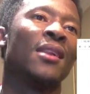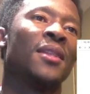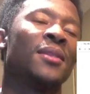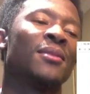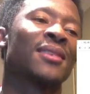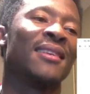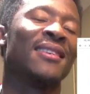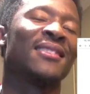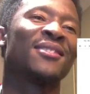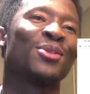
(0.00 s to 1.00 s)
Okay, it's
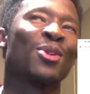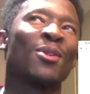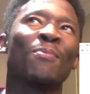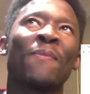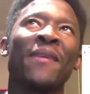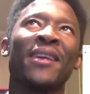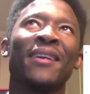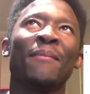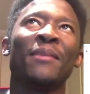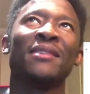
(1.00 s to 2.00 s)
still not pinging.
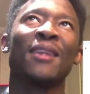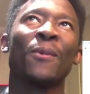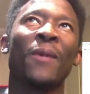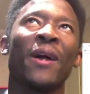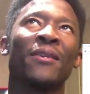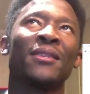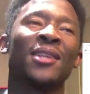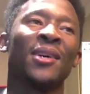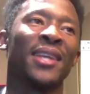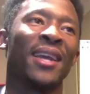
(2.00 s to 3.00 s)
It means that we are not
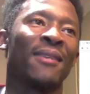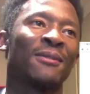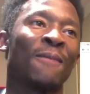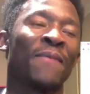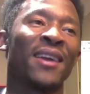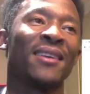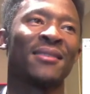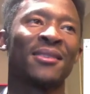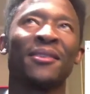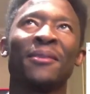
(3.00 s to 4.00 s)
done yet. Something is
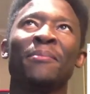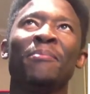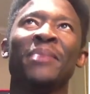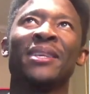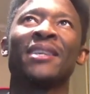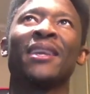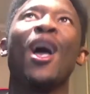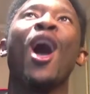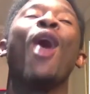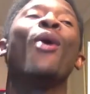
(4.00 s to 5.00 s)
still missing.
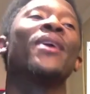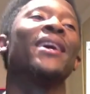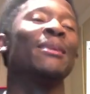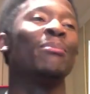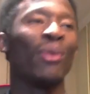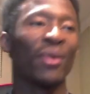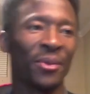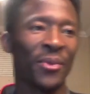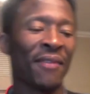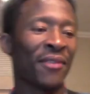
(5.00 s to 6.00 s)
Oh yeah, the port.
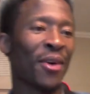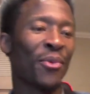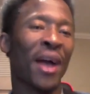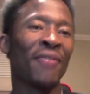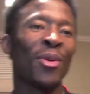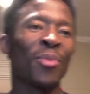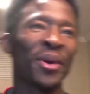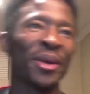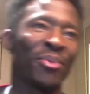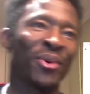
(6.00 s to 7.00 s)
We haven't opened
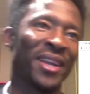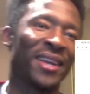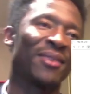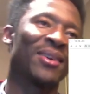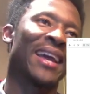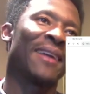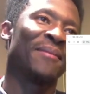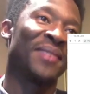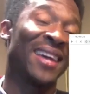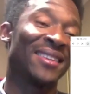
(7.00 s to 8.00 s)
the port yet. Okay,
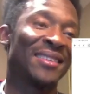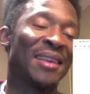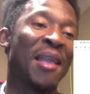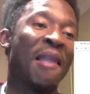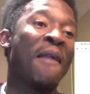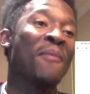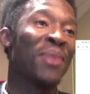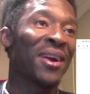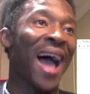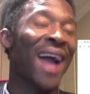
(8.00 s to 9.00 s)
yes.
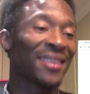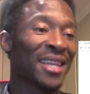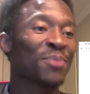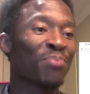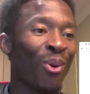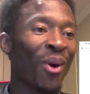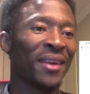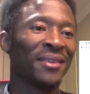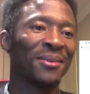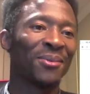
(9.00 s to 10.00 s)
But at this
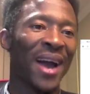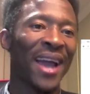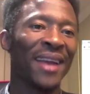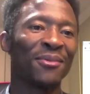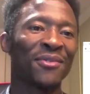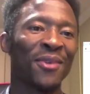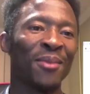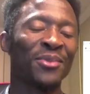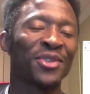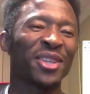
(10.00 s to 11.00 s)
point, right,
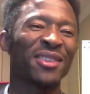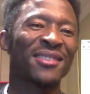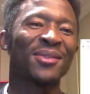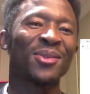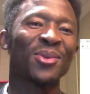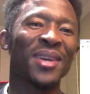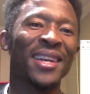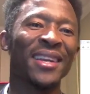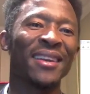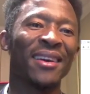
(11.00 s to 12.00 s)
from just looking
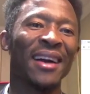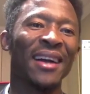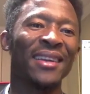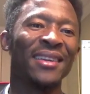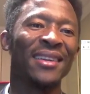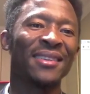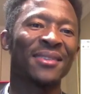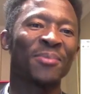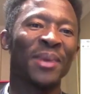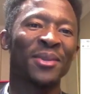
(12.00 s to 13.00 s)
at in this
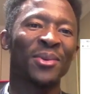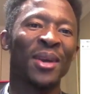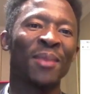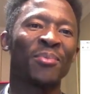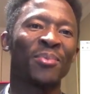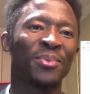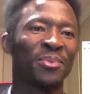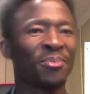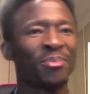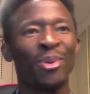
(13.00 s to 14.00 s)
particular
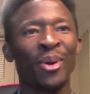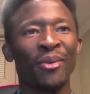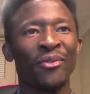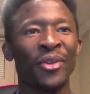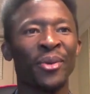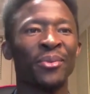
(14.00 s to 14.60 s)
point of view,